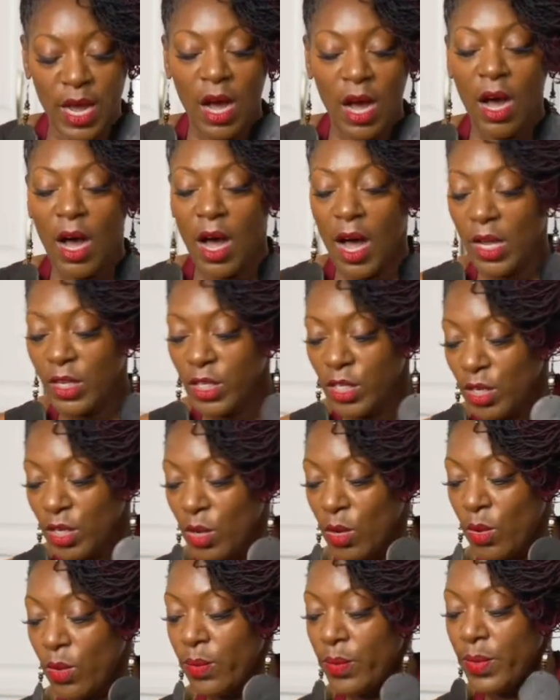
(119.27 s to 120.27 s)

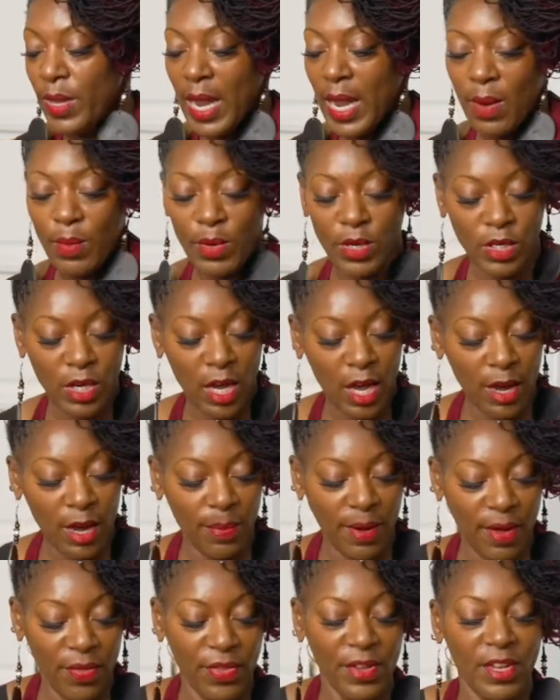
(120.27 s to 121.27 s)
Also, I want to talk
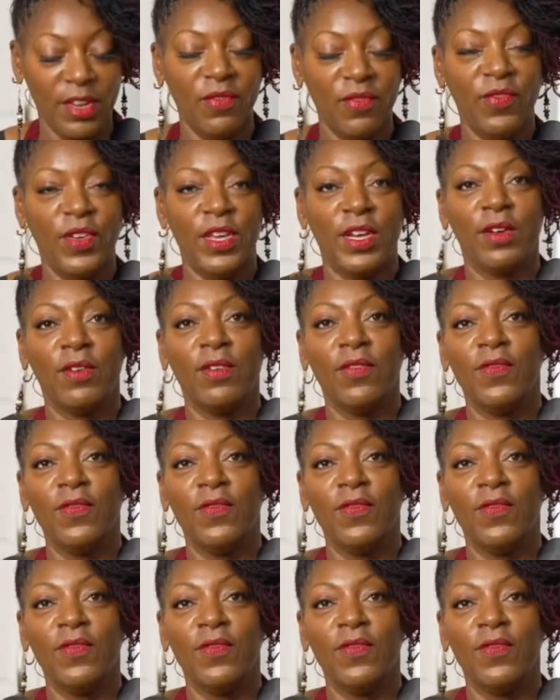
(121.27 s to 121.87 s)
about this fennel.